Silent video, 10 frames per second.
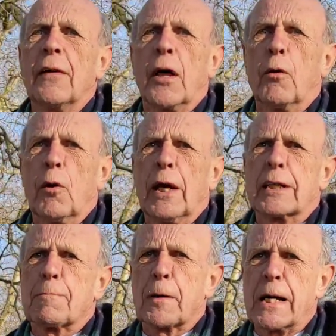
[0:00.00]
And though
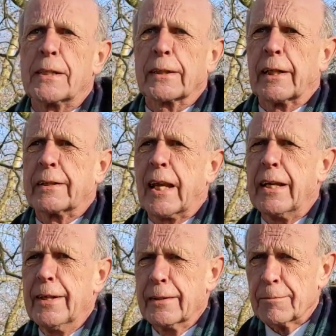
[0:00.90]
it's present
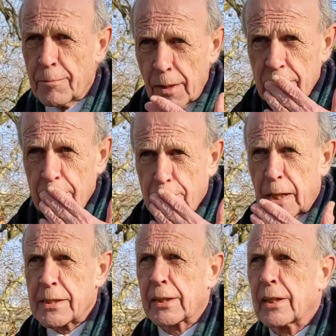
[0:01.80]
content,
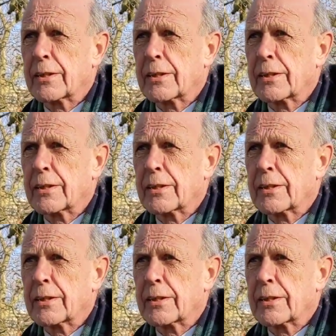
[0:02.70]
present